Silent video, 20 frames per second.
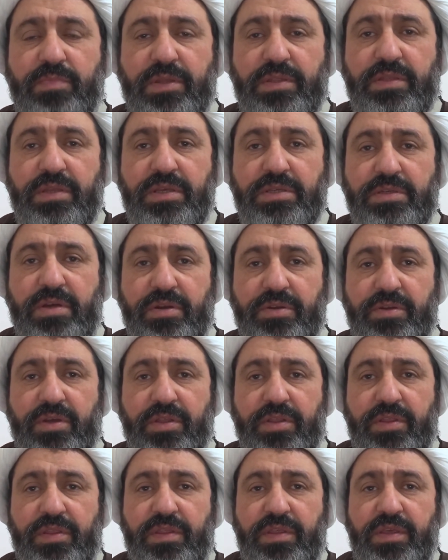but these are
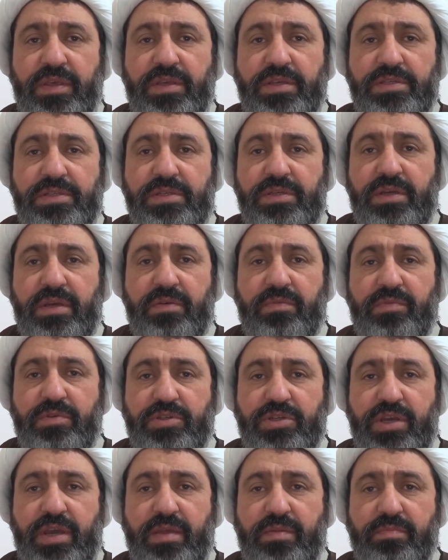not things
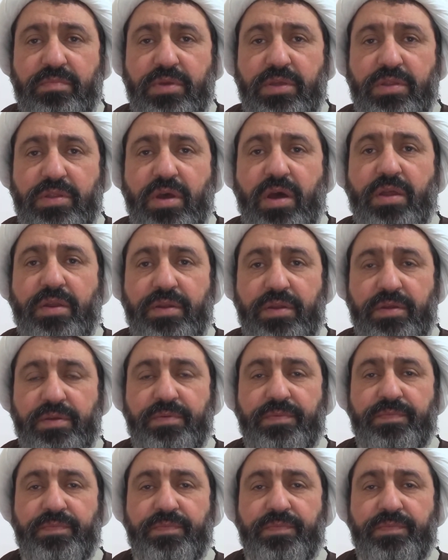which can be done.